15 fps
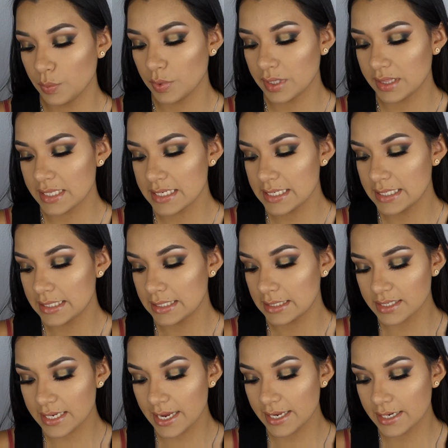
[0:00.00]
What this
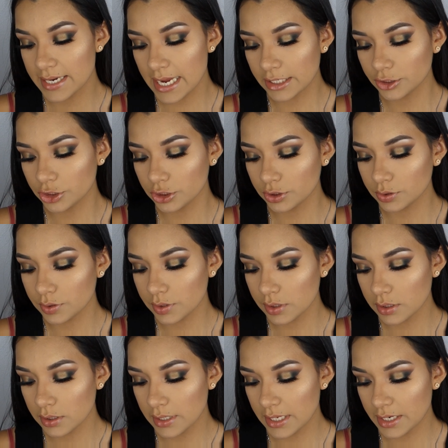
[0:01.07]
is a natural,